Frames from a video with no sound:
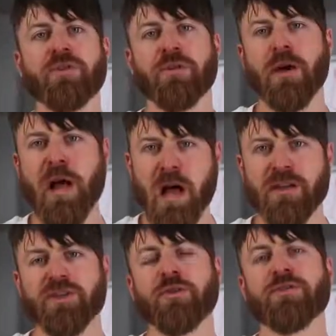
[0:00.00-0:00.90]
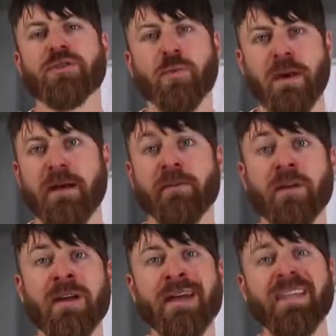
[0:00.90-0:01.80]
or hostels or
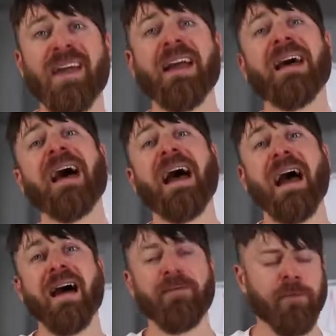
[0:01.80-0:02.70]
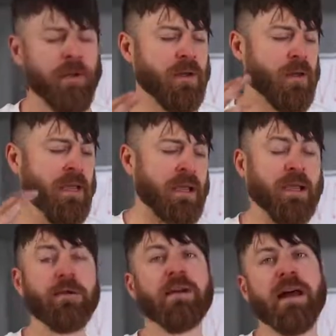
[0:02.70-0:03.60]
whatever that have
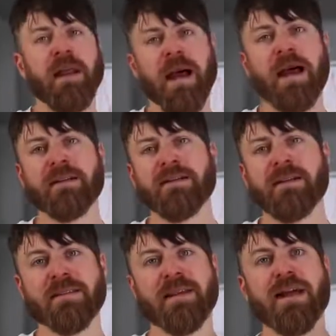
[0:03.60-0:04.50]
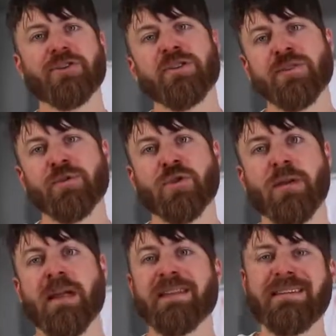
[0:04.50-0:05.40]
internet access, not just some sort
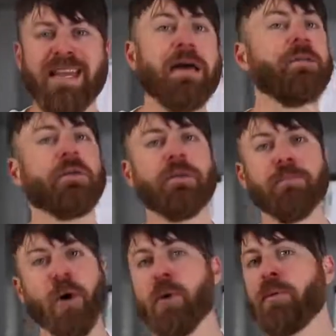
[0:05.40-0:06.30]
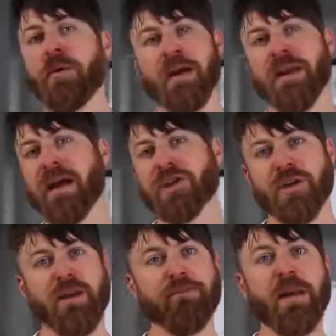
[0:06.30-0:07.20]
of like tethered mobile
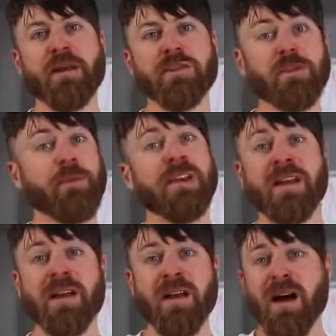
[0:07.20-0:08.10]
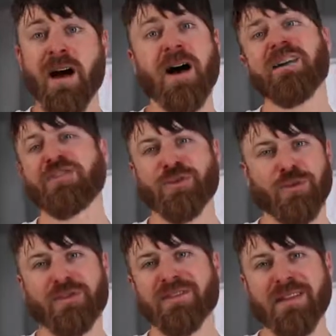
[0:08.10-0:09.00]
connection. I've been to so many
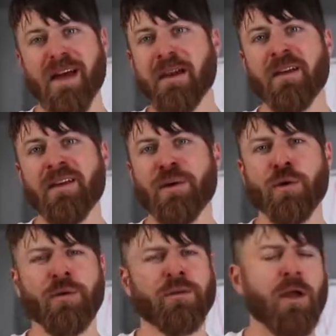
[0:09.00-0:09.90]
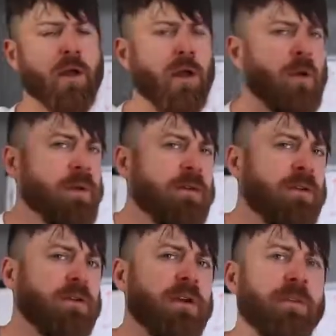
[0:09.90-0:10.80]
hostels that, they're like, oh, we have
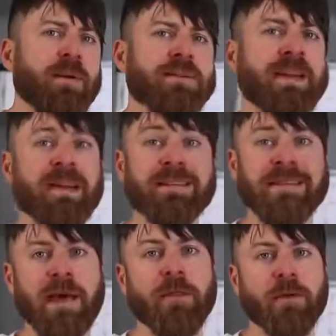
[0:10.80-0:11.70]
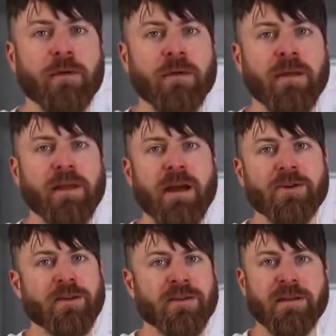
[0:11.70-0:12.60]
internet, but it's like a tethered
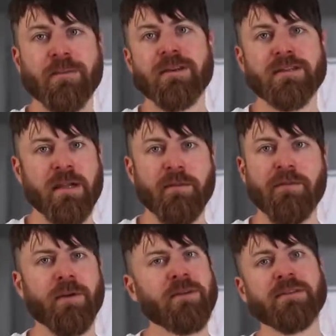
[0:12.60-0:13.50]
connection to somebody's cell phone.